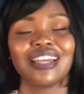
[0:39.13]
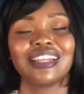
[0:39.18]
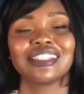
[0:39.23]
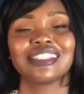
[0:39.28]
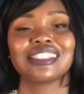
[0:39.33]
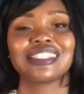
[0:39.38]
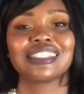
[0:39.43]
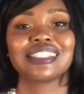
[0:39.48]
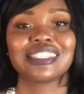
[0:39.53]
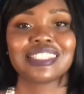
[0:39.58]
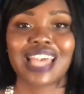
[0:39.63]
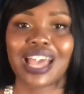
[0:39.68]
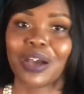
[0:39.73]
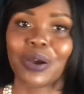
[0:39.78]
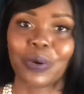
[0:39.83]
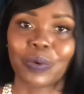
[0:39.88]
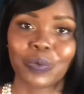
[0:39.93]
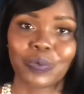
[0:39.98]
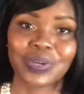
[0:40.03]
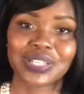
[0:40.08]

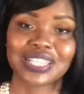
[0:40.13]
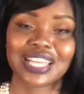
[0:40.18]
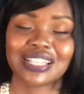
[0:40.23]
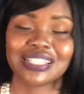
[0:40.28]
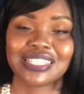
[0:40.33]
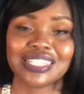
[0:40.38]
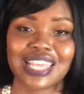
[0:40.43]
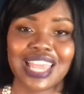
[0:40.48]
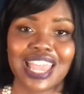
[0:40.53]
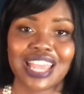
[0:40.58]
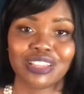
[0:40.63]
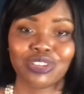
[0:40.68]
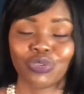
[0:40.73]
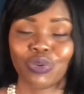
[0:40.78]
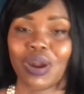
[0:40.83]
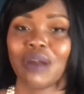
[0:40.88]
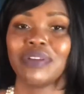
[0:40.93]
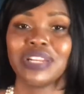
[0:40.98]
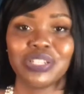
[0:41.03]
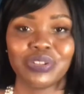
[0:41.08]
So with that said,
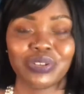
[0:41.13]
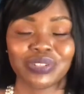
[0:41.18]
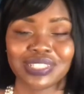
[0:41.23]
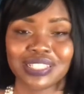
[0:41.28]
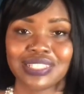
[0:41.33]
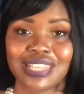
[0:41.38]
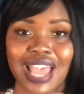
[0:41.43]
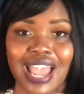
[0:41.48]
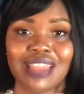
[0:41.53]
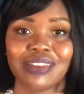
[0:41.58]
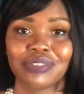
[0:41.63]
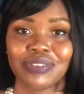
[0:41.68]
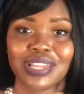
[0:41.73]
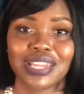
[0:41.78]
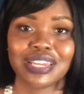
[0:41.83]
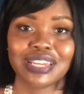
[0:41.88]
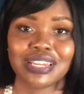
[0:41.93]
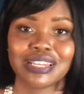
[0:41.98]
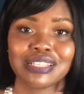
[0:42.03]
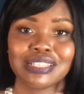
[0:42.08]
you already know what the title
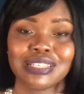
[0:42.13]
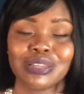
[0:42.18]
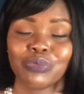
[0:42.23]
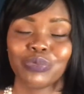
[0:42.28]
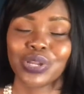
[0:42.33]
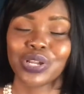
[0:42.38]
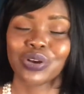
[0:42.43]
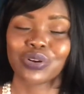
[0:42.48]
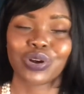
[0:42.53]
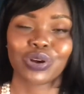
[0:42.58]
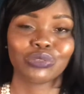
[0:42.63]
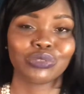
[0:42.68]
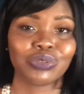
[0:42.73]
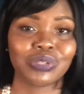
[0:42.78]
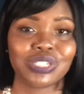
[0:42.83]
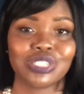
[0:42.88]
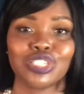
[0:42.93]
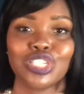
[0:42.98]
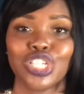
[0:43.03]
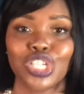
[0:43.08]
is. We're gonna go
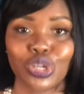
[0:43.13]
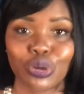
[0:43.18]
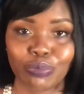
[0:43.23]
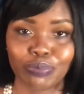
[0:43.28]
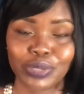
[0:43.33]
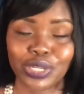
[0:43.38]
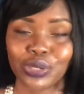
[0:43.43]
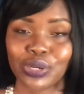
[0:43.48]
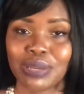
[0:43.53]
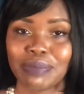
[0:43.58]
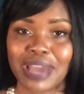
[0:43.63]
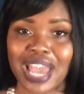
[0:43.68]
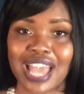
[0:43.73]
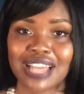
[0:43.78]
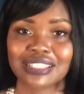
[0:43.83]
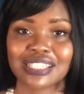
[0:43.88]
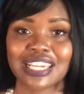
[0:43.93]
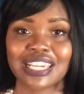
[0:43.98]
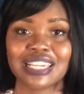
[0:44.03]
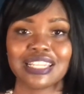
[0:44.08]
through this June beauty
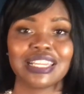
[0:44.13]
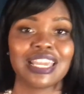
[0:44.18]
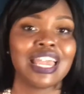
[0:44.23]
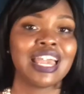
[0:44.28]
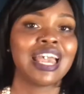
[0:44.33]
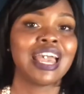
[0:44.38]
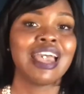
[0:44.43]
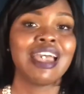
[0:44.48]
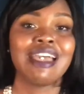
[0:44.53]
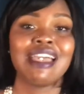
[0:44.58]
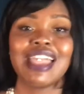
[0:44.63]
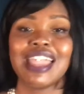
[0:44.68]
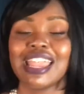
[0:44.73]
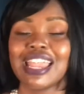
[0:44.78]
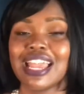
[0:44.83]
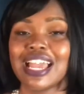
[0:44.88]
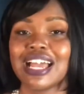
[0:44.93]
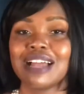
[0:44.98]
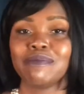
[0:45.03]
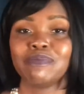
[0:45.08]
basket,
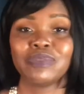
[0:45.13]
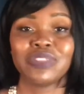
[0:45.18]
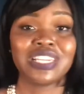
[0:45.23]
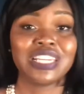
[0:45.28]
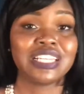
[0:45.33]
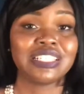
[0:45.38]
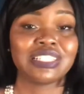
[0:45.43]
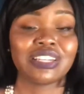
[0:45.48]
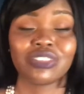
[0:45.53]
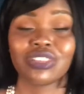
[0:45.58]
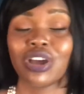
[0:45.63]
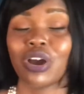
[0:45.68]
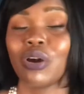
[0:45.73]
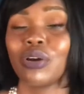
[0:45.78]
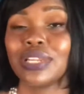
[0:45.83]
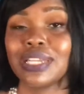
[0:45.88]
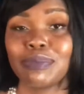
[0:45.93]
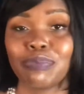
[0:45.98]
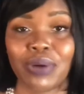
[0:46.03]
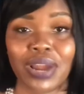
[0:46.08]
and these are the
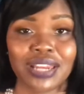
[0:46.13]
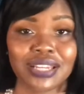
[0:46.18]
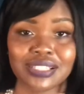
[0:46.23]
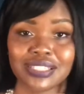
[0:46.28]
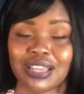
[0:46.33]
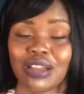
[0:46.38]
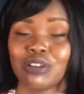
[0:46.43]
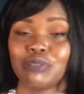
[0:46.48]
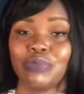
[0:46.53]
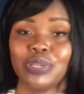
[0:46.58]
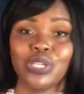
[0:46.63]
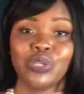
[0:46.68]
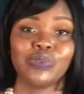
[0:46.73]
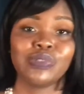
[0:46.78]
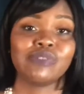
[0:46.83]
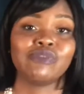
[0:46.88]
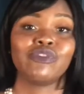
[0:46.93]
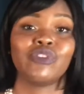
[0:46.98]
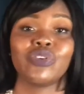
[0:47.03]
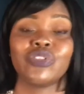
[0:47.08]
only products I'll be
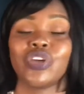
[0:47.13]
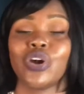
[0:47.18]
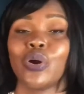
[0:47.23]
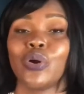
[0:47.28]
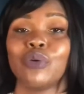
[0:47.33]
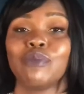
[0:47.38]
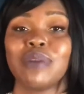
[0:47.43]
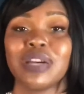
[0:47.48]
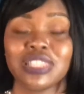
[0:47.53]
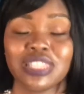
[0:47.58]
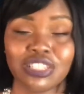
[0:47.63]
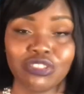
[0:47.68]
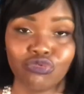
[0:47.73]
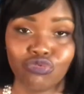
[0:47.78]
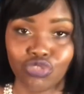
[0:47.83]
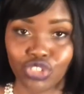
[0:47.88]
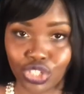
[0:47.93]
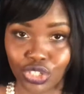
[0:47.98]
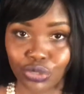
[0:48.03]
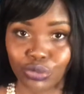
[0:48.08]
using for the whole month
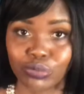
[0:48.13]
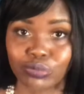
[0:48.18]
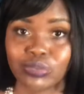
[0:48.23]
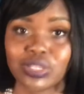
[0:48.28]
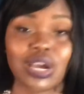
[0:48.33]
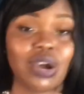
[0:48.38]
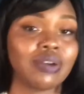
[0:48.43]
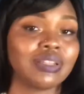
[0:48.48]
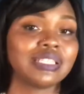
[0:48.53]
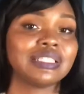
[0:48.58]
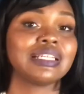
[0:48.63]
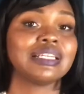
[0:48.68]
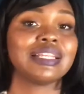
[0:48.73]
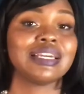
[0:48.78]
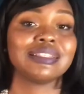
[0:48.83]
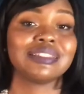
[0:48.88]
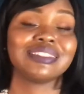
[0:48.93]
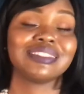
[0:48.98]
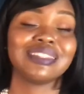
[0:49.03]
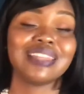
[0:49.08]
of June. The only thing
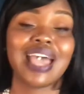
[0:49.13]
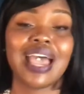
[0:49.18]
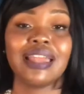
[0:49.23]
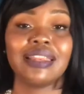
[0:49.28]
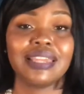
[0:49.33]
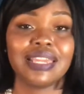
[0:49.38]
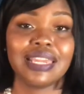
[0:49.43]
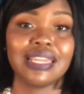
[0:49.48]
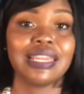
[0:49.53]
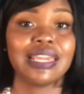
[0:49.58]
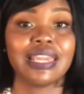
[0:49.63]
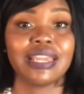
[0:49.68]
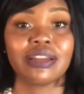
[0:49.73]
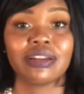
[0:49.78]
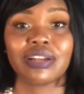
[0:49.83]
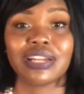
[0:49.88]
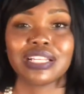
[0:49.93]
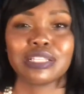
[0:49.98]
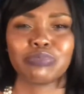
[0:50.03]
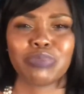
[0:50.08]
that is not in
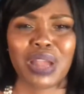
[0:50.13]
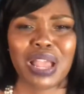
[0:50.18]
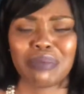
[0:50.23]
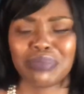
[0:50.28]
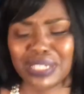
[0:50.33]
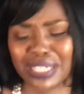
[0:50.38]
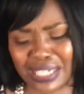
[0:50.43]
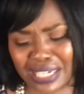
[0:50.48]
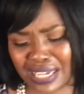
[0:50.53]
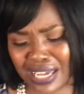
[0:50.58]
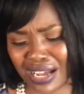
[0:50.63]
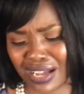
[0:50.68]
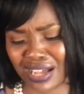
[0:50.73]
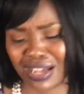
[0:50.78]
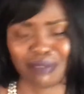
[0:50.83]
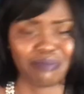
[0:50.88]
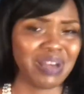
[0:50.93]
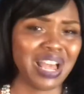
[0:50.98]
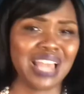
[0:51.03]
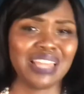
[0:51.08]
here is probably
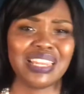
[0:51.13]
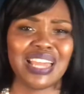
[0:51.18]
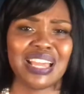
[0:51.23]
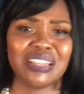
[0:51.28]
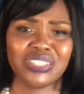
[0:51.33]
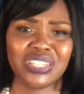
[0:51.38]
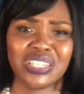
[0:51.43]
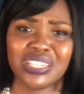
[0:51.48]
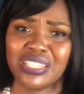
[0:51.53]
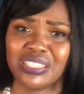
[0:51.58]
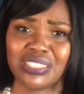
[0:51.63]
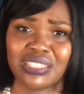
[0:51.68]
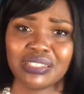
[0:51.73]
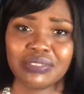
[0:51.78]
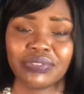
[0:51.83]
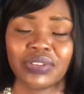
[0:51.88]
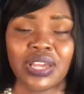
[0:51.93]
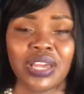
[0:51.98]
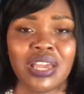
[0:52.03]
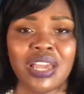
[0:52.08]
eyelash
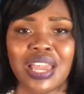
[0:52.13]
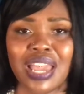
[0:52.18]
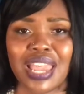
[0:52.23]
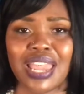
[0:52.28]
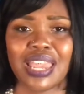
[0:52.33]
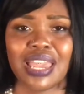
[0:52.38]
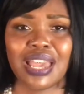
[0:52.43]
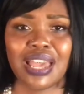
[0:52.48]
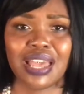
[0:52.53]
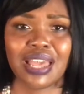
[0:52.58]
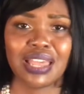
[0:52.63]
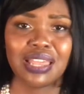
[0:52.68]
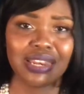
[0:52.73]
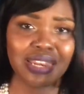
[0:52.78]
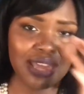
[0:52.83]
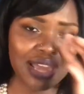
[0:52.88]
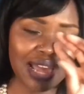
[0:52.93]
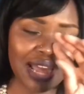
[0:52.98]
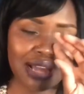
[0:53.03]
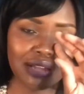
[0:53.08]
adhesive,
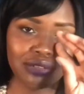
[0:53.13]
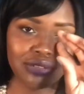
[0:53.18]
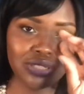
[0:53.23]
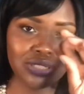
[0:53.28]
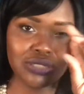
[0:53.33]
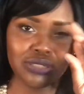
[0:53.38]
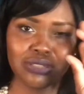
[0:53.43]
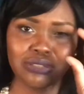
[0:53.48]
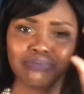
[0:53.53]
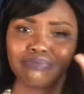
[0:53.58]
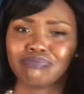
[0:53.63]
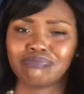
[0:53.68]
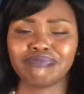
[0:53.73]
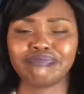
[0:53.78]
and I'll just